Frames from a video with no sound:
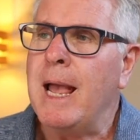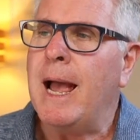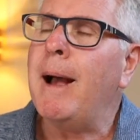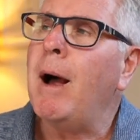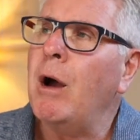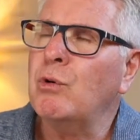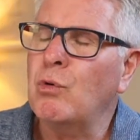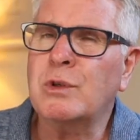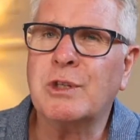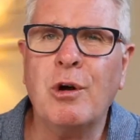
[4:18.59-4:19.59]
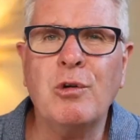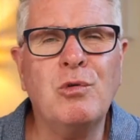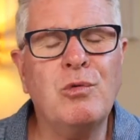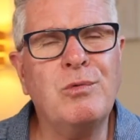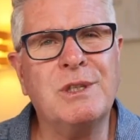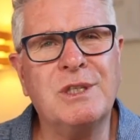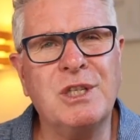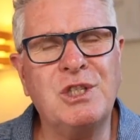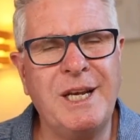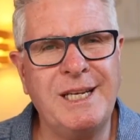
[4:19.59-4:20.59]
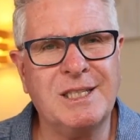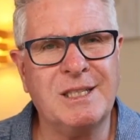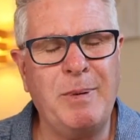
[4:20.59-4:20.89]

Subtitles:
I would also suggest,